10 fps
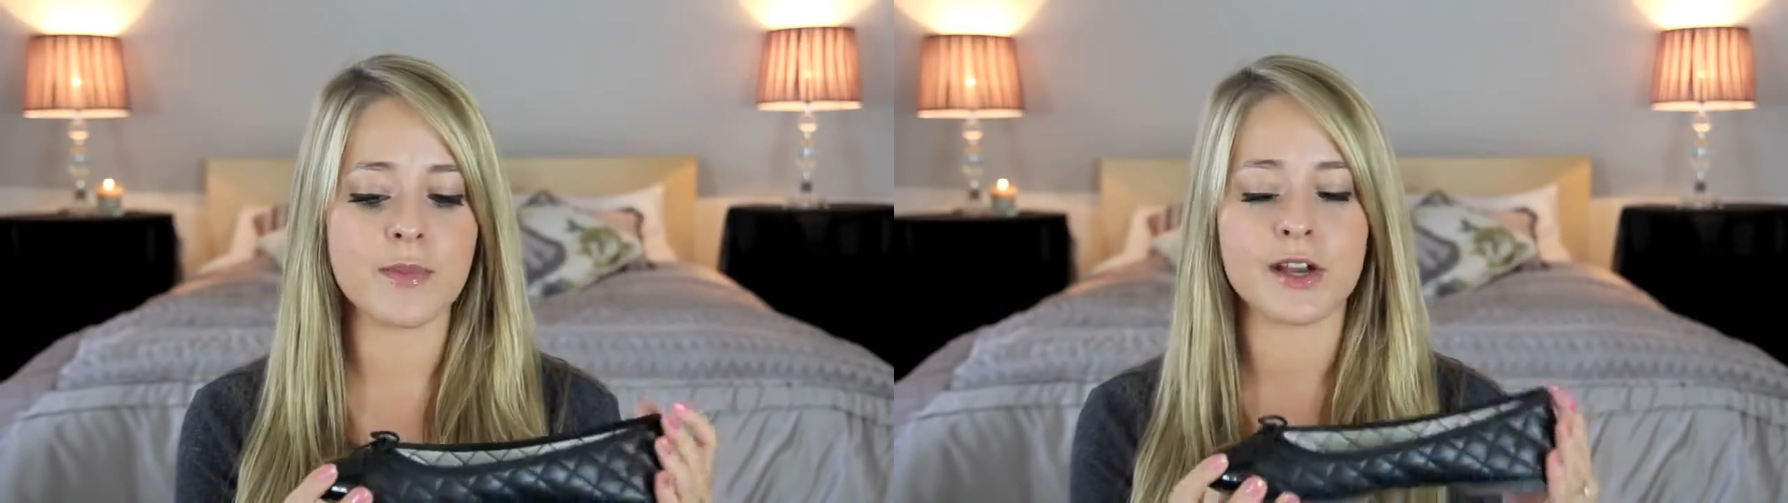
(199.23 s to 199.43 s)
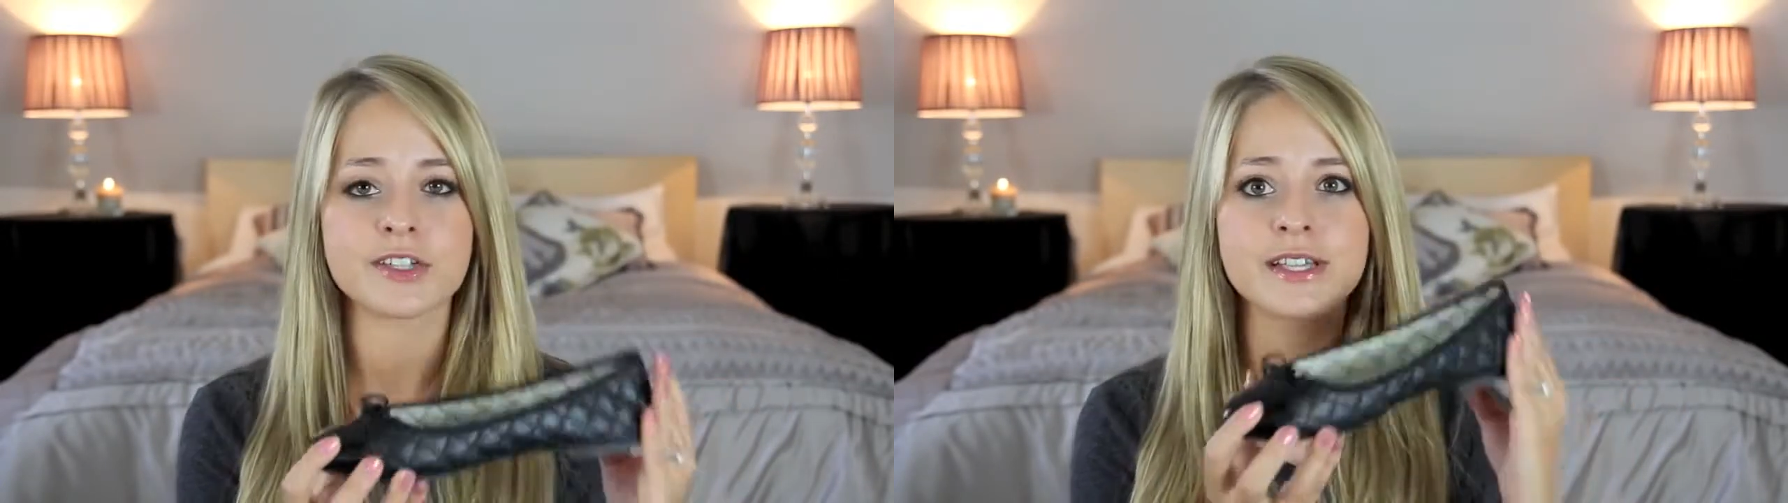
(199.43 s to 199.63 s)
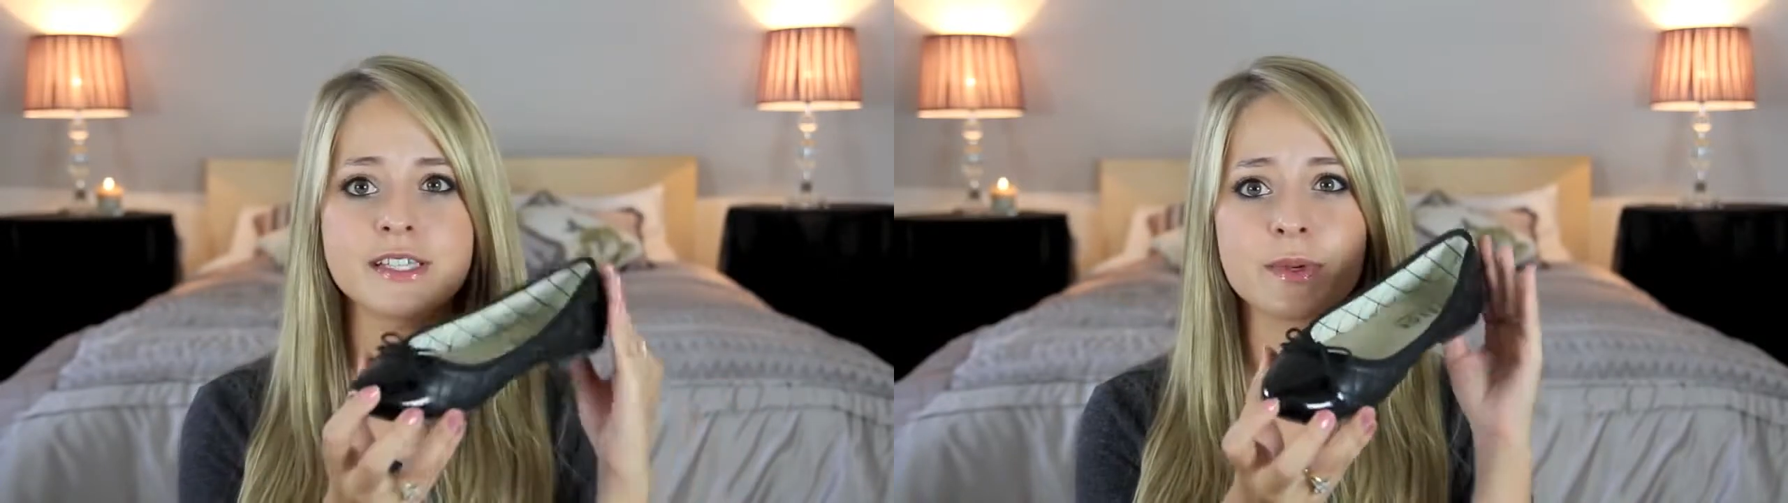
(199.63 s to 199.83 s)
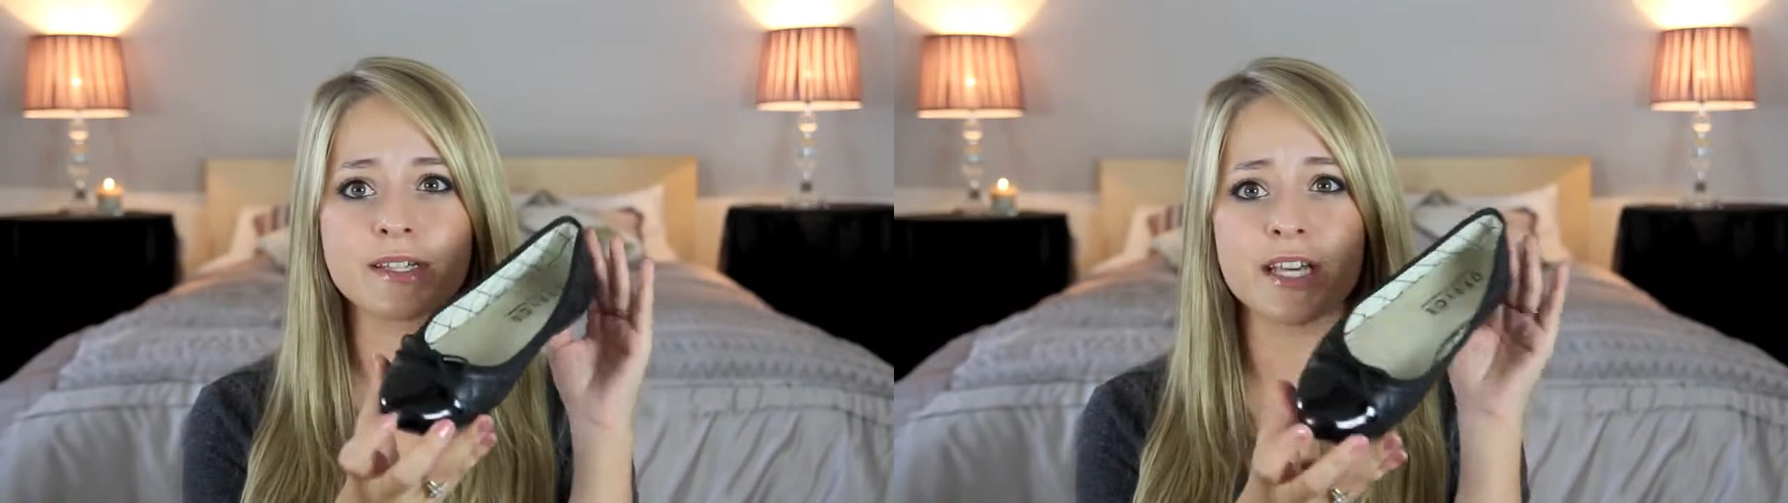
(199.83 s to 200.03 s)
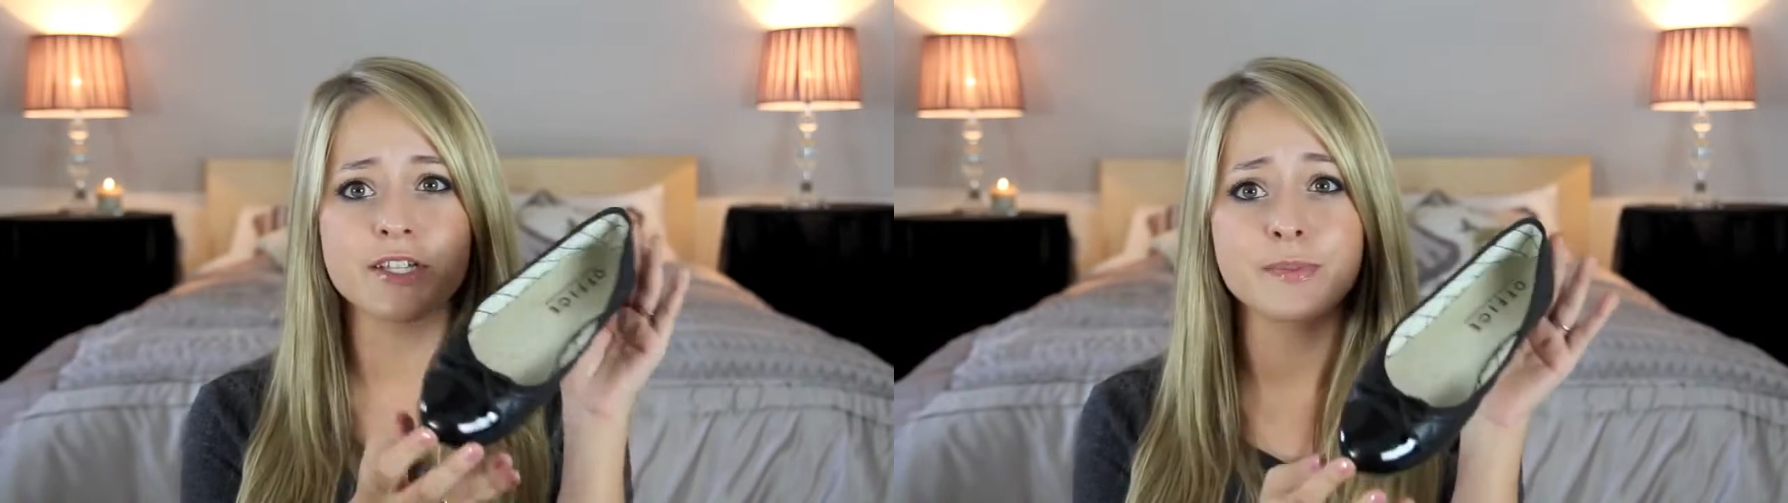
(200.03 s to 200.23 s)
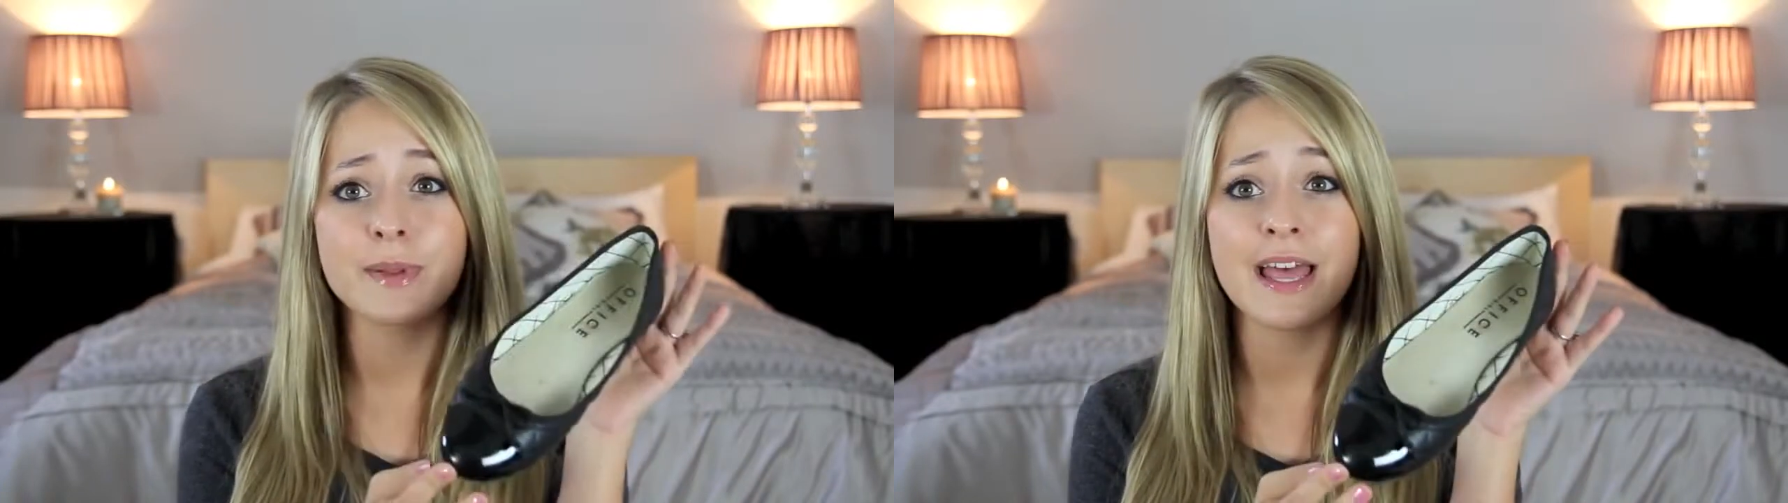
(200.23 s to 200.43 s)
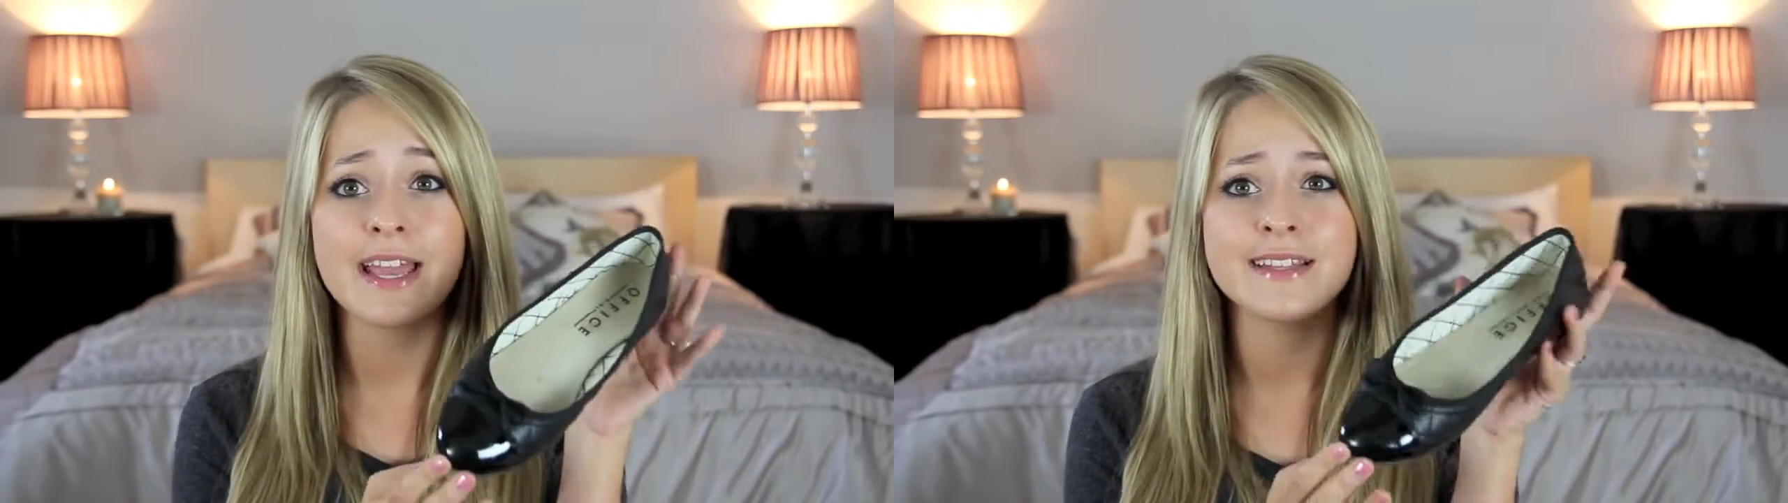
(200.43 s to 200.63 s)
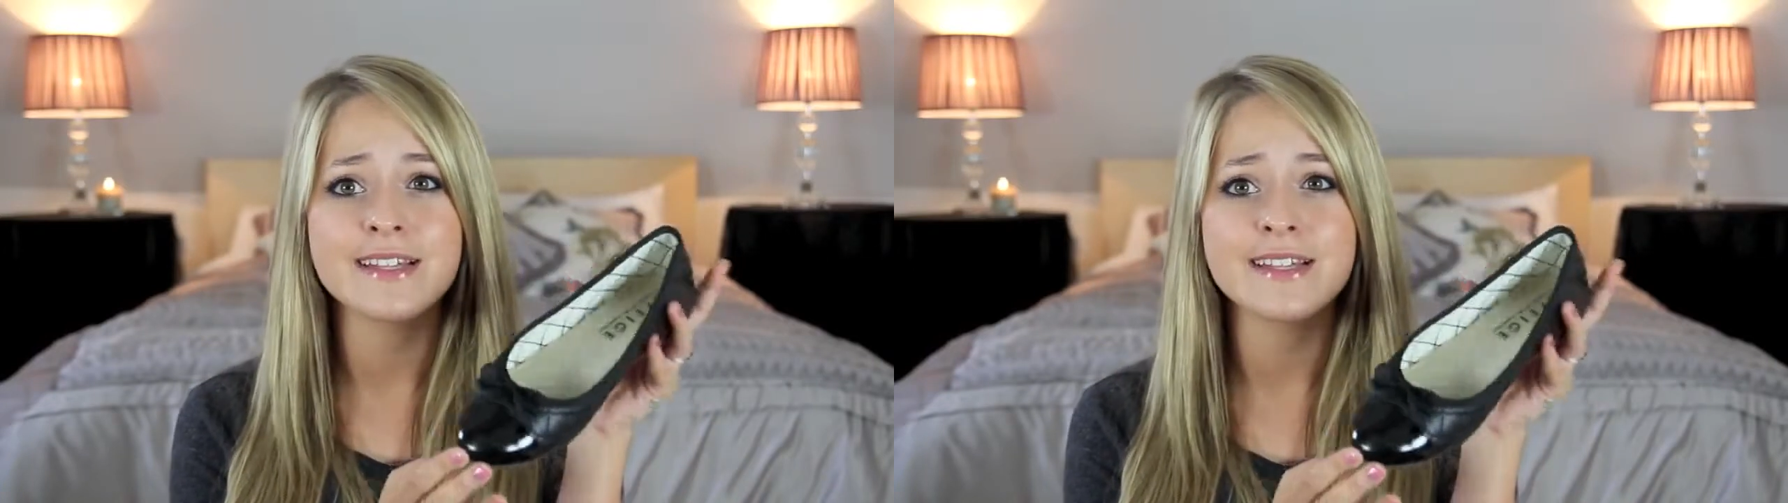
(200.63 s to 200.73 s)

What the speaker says: much since because they're just plain.